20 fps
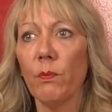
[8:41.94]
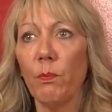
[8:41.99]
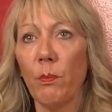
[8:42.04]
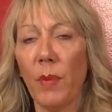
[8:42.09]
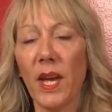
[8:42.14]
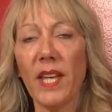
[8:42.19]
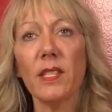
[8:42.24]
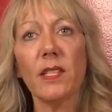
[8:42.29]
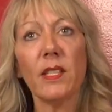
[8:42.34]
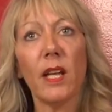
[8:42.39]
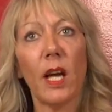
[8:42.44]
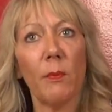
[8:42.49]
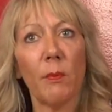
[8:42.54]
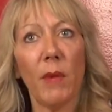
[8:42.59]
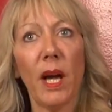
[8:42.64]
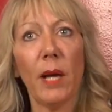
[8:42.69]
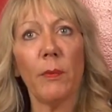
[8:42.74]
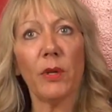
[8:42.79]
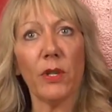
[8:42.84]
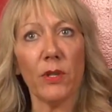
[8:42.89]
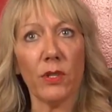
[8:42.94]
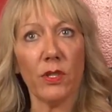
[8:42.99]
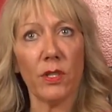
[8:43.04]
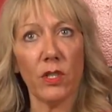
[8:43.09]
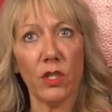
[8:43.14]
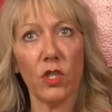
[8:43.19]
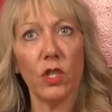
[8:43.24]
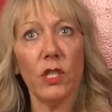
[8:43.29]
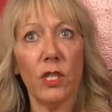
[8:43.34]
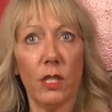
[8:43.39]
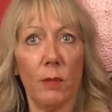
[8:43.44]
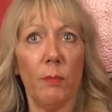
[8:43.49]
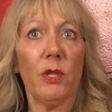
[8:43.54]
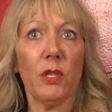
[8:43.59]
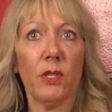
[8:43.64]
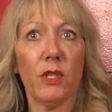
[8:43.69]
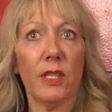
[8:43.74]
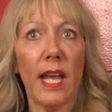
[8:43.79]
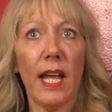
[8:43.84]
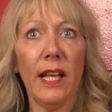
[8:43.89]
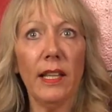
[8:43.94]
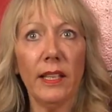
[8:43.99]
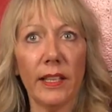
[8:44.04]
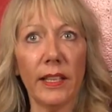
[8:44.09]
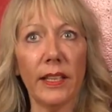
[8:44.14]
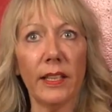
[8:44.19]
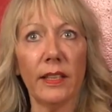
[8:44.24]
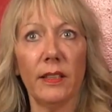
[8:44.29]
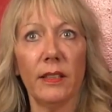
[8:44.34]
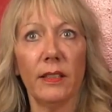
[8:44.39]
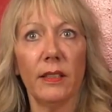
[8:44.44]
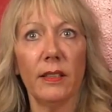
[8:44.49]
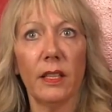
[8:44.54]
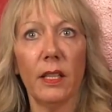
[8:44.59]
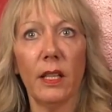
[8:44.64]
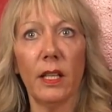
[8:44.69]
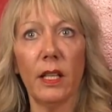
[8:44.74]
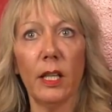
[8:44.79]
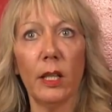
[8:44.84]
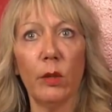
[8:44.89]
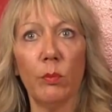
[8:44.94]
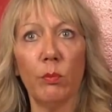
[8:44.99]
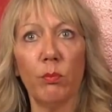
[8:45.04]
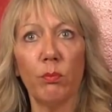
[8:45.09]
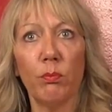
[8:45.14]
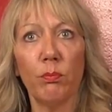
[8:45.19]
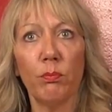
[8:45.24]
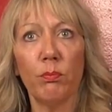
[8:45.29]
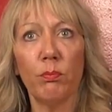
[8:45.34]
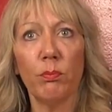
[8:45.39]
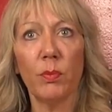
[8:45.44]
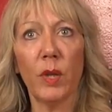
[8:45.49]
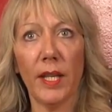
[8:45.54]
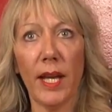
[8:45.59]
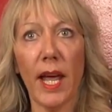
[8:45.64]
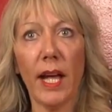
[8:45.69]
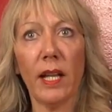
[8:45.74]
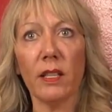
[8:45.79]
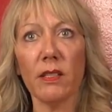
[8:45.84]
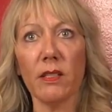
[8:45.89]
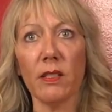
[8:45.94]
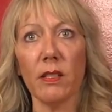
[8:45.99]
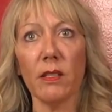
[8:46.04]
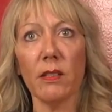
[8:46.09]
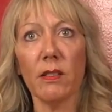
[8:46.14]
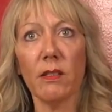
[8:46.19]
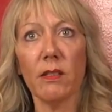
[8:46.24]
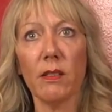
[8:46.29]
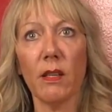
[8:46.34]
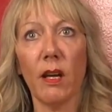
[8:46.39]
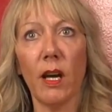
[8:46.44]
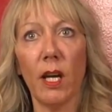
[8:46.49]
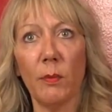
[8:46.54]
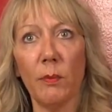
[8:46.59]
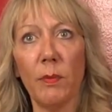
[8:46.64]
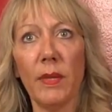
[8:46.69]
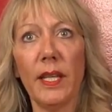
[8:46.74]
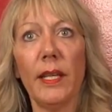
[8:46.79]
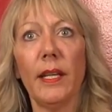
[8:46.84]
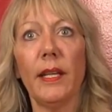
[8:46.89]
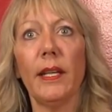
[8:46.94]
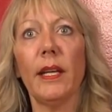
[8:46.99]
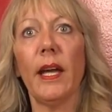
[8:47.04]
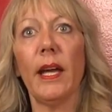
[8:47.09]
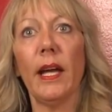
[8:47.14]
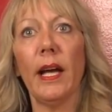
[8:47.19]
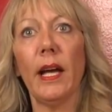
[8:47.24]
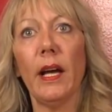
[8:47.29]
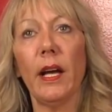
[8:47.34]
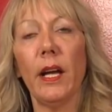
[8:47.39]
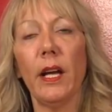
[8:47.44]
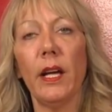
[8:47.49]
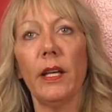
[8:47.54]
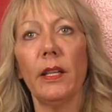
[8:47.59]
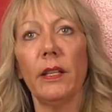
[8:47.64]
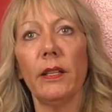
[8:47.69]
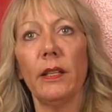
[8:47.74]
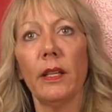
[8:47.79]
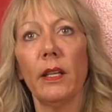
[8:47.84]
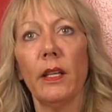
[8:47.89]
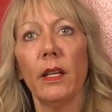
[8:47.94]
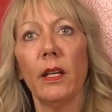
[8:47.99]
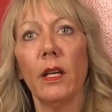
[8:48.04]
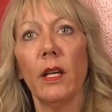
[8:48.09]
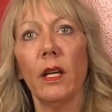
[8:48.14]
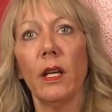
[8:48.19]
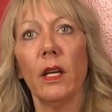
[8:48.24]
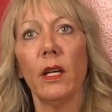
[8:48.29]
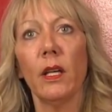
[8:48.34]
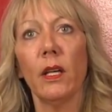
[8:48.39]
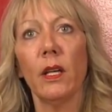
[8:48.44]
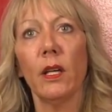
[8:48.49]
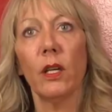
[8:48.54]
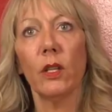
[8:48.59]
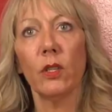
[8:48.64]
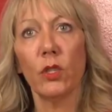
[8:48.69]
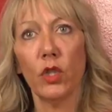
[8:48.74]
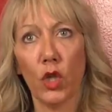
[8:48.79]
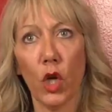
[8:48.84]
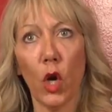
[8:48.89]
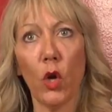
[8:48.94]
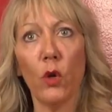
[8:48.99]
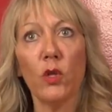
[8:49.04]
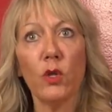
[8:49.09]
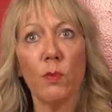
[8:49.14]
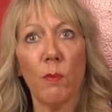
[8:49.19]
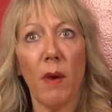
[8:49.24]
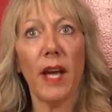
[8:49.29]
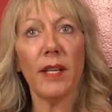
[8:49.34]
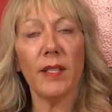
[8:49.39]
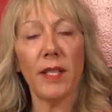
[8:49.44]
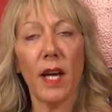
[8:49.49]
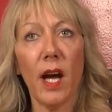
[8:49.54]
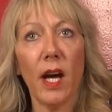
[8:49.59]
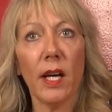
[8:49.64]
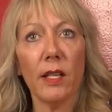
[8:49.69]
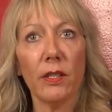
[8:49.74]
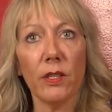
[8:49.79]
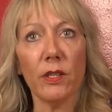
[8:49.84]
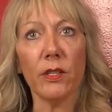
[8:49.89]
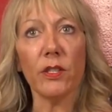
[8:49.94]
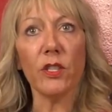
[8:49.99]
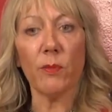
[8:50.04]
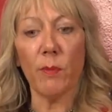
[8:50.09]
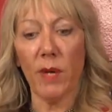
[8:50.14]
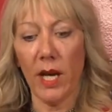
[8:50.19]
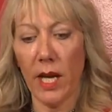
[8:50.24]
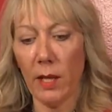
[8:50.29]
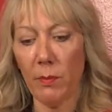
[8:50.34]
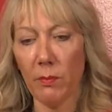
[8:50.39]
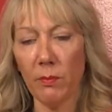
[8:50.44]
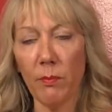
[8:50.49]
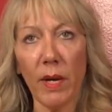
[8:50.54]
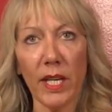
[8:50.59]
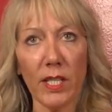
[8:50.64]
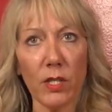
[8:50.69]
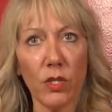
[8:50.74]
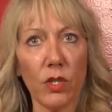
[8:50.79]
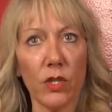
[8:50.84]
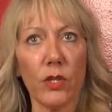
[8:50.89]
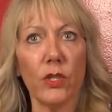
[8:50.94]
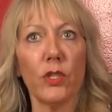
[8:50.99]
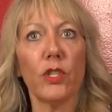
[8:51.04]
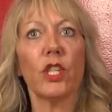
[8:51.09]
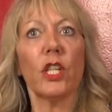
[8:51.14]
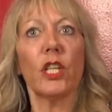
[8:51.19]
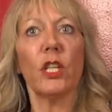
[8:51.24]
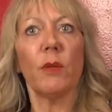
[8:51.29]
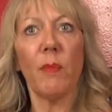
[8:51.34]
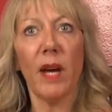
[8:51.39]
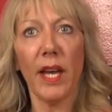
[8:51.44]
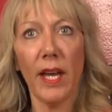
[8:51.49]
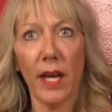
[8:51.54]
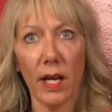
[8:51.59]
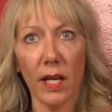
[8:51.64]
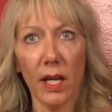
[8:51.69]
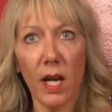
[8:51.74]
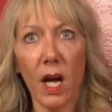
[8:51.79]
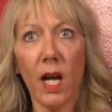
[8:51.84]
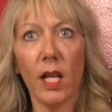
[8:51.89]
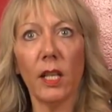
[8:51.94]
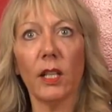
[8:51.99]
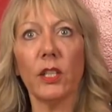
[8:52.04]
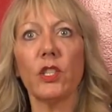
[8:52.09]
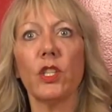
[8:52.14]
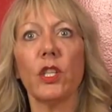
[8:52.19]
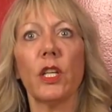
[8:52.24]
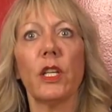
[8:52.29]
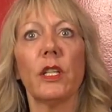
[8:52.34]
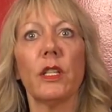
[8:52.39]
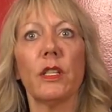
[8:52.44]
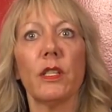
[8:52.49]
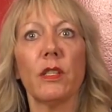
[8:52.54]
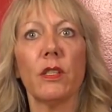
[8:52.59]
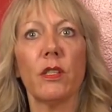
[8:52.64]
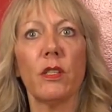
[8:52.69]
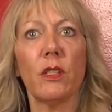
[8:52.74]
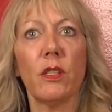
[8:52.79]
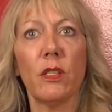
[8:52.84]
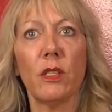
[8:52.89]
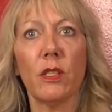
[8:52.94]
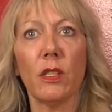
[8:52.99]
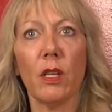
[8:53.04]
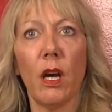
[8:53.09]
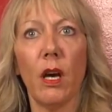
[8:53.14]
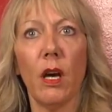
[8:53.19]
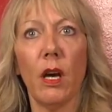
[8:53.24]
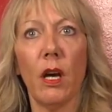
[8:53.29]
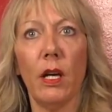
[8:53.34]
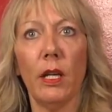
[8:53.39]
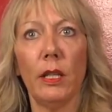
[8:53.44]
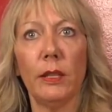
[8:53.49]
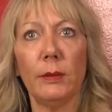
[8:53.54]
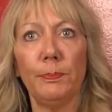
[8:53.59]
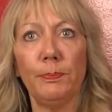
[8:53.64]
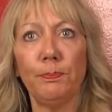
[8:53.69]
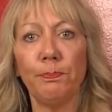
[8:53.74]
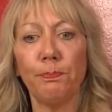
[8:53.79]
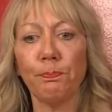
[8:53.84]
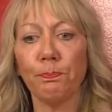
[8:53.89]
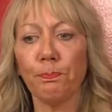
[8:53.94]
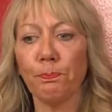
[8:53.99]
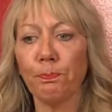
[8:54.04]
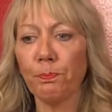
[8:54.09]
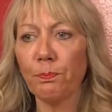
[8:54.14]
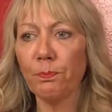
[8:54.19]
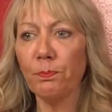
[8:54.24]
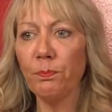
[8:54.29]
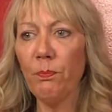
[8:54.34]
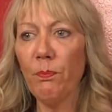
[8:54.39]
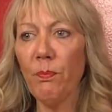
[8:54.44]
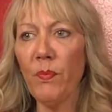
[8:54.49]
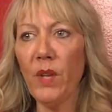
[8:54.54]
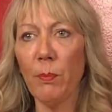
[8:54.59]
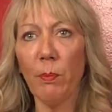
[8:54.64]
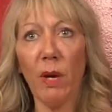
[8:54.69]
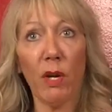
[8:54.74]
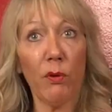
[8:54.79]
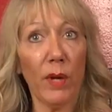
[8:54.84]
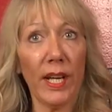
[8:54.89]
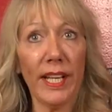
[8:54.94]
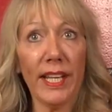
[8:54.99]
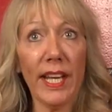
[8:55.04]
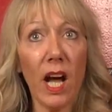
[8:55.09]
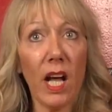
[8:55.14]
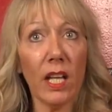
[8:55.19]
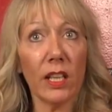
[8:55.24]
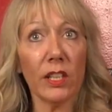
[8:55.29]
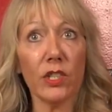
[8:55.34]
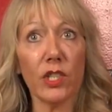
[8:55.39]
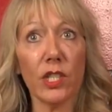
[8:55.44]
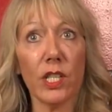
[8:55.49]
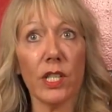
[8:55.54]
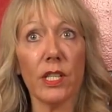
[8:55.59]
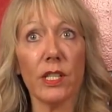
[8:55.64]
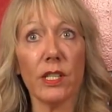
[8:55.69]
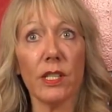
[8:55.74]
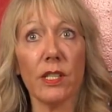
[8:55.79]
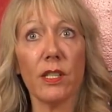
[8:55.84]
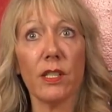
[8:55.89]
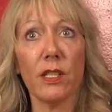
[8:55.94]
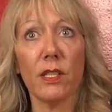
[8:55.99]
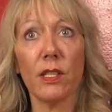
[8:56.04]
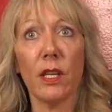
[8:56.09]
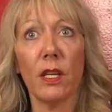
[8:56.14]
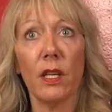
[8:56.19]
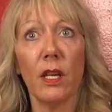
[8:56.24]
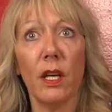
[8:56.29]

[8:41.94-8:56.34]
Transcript: based on my she did a personality analysis on me and chose my doctors, my surgeon, my oncologist, my radiologist,